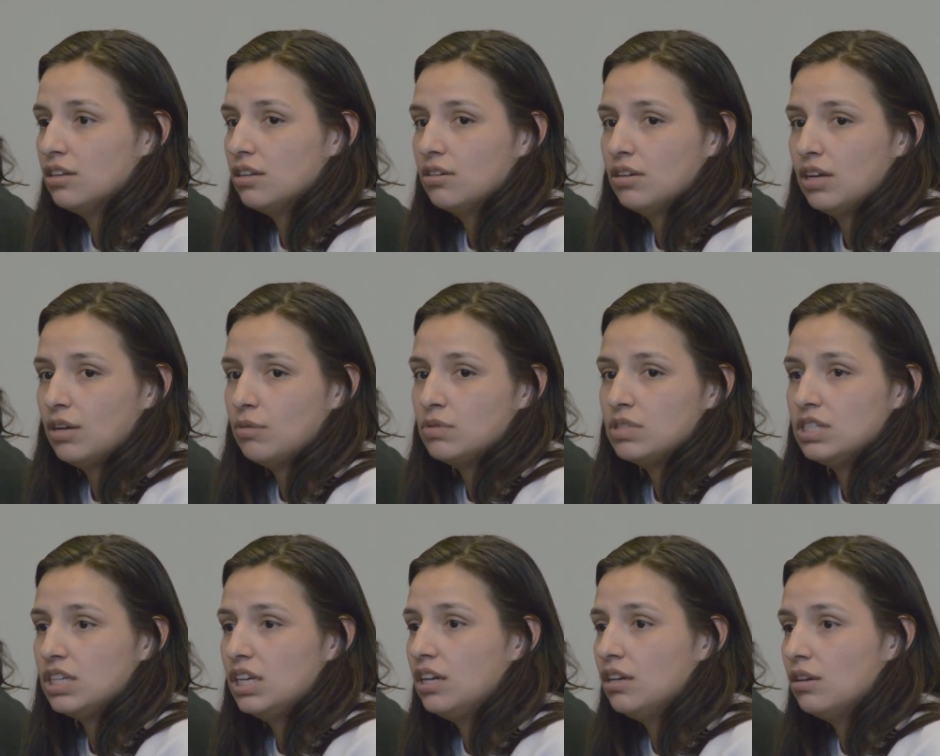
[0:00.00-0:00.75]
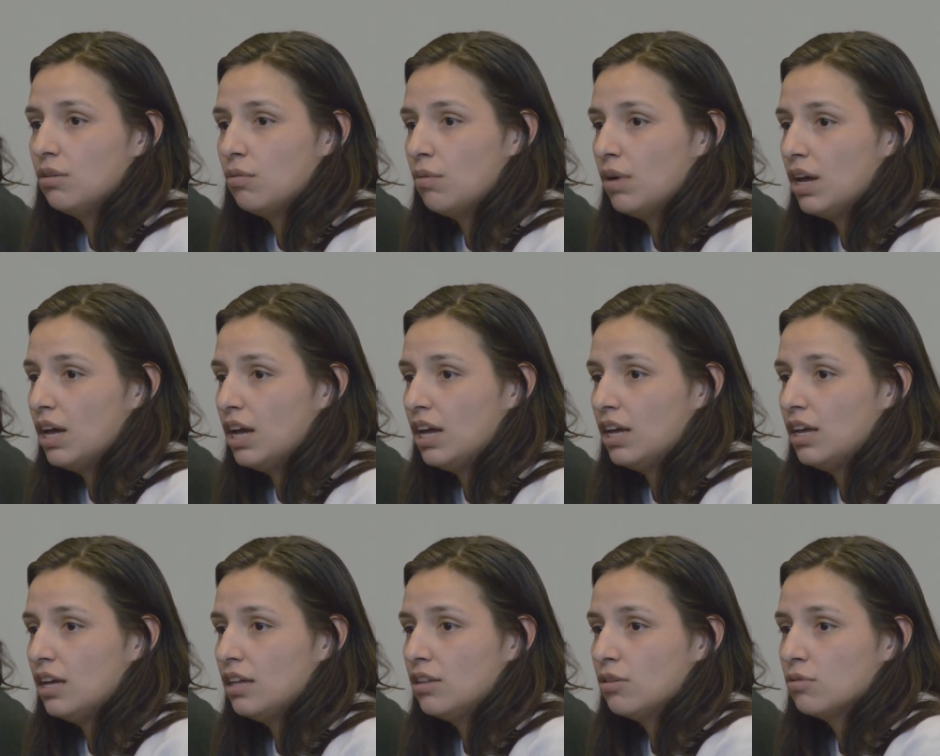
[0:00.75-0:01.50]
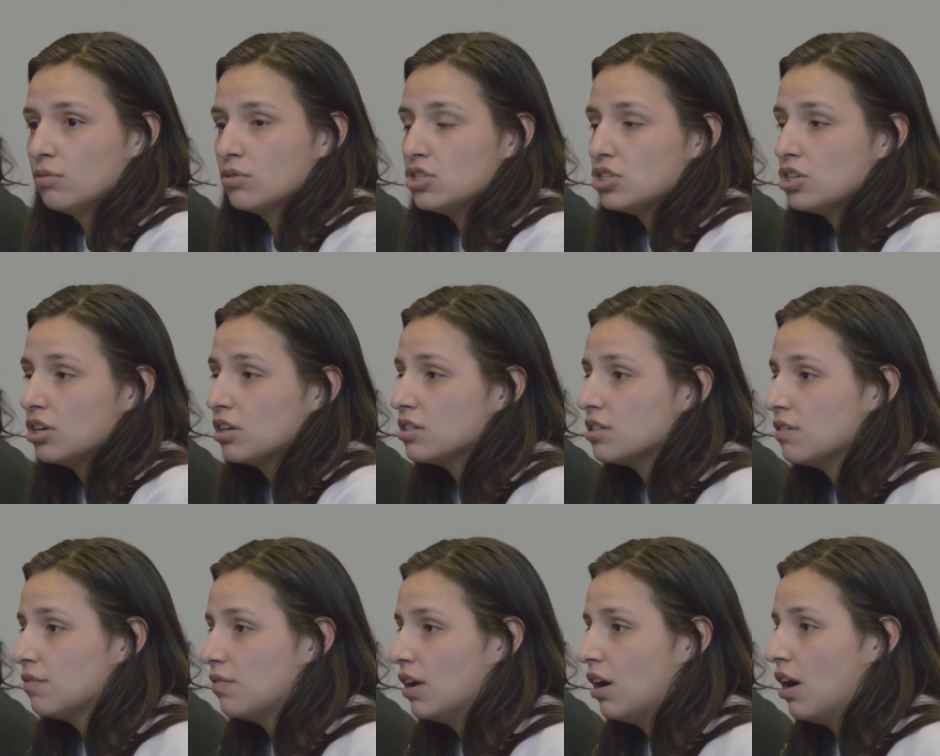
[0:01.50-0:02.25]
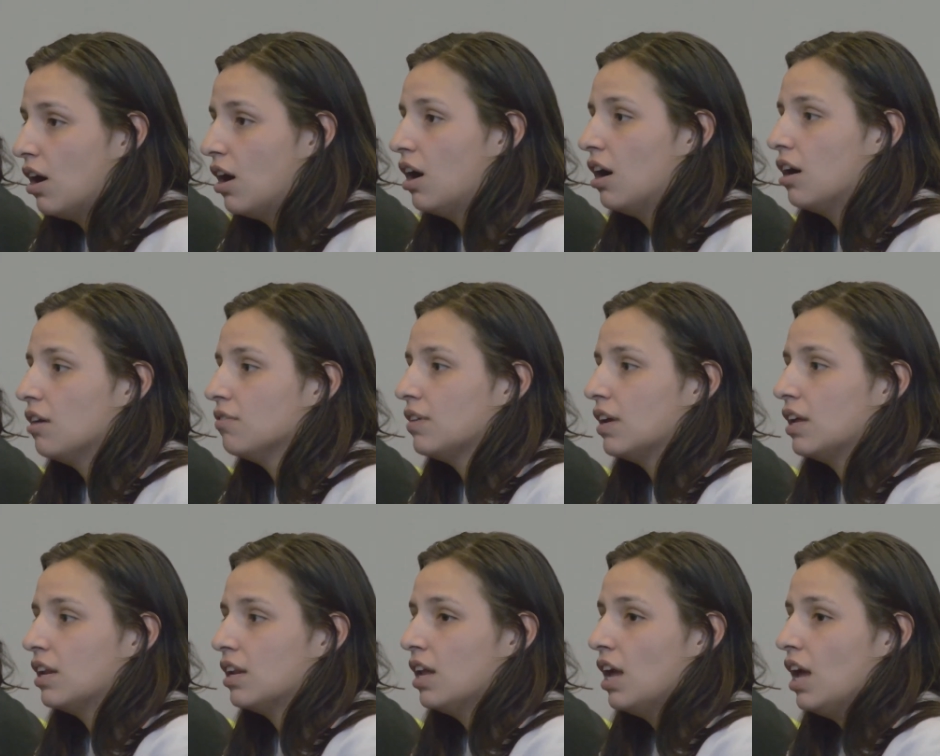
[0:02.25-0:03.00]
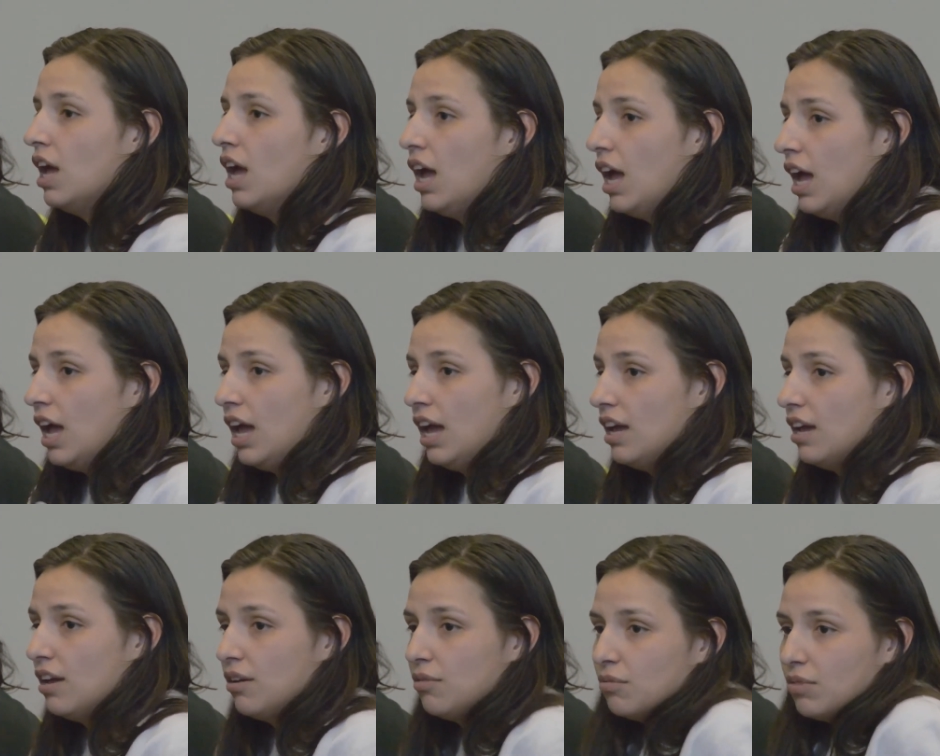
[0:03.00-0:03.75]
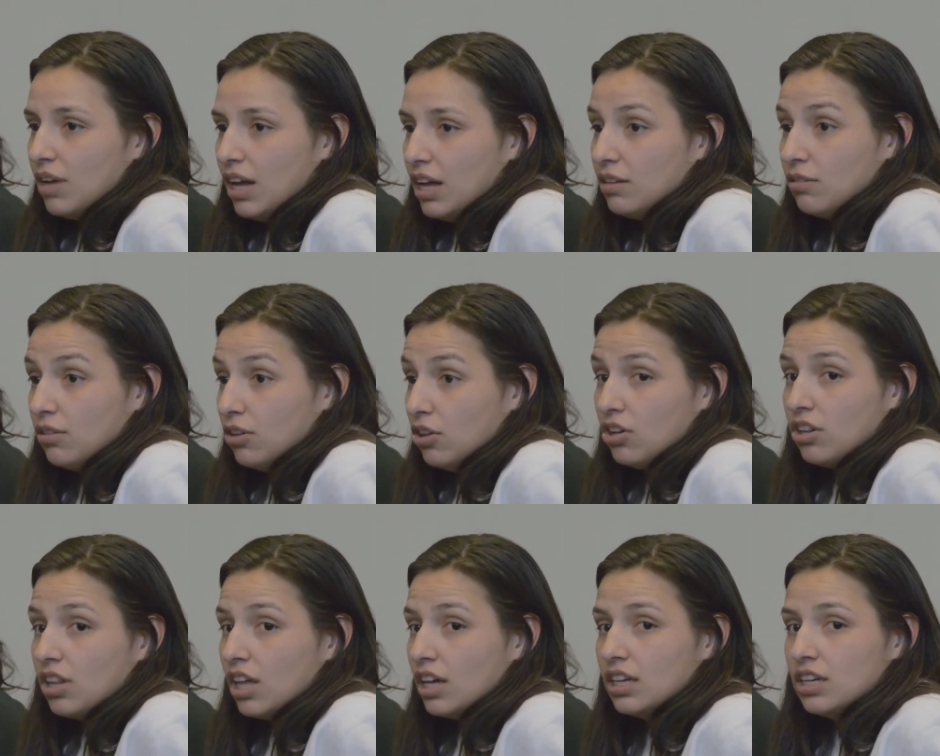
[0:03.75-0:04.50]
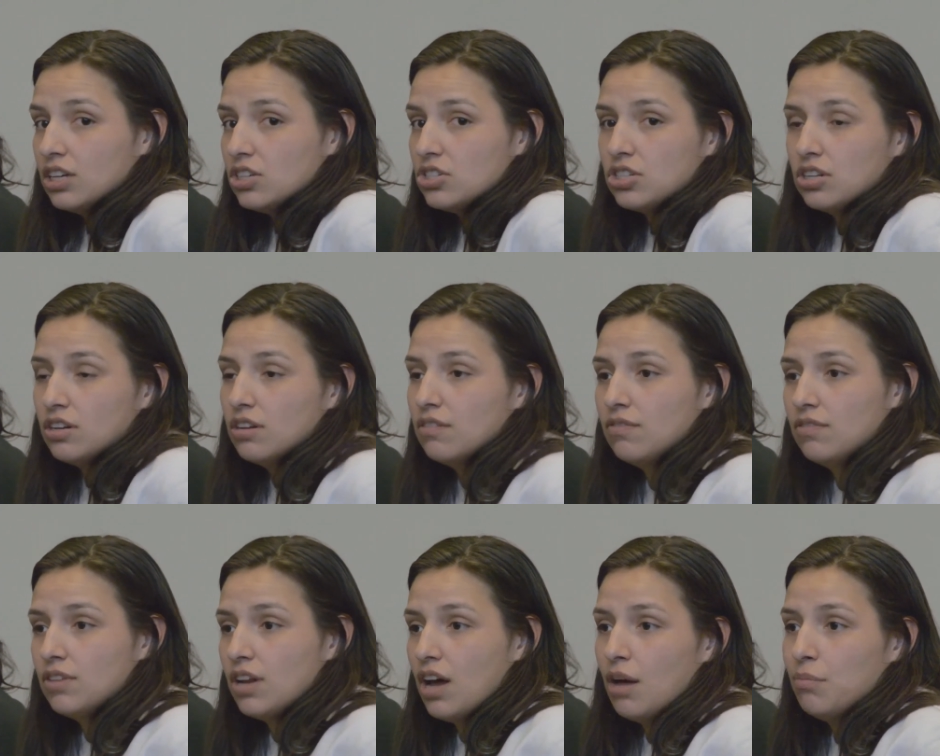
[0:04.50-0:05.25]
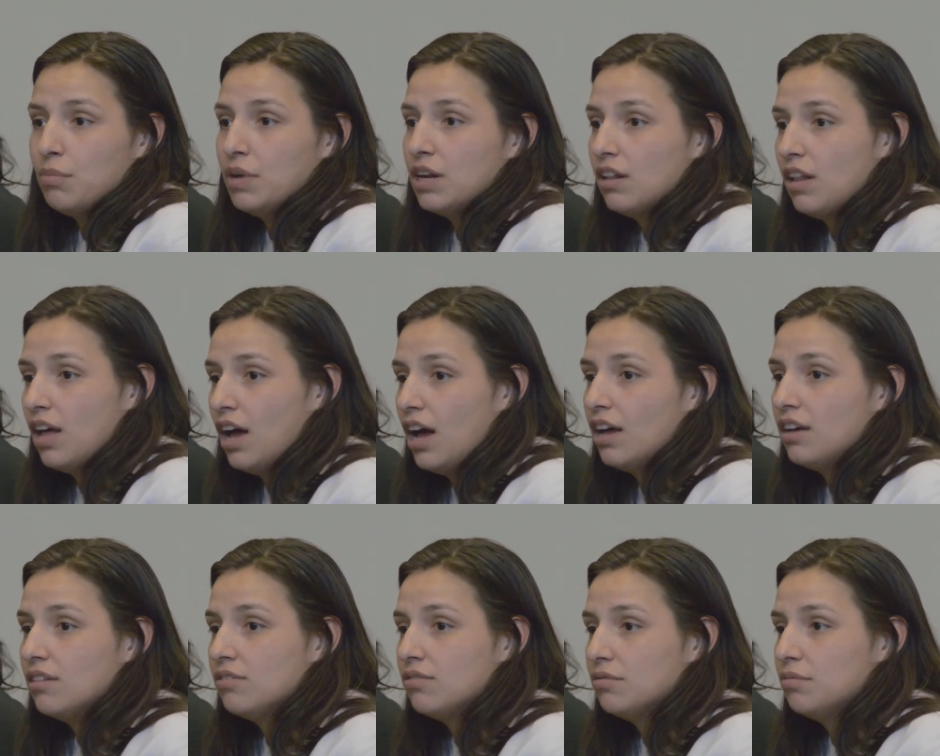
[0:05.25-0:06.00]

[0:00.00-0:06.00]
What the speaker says: It was eaten away, there was chunks of it off, and it looked like it should have not been alive.